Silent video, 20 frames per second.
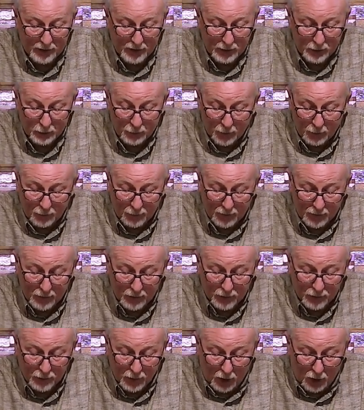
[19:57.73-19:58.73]
This
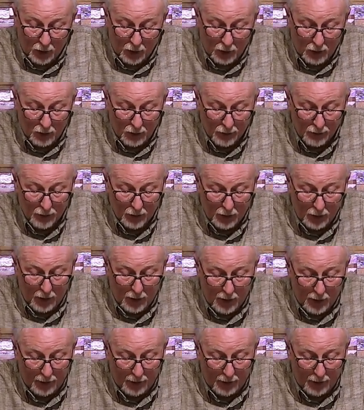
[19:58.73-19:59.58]
fulfills all the law.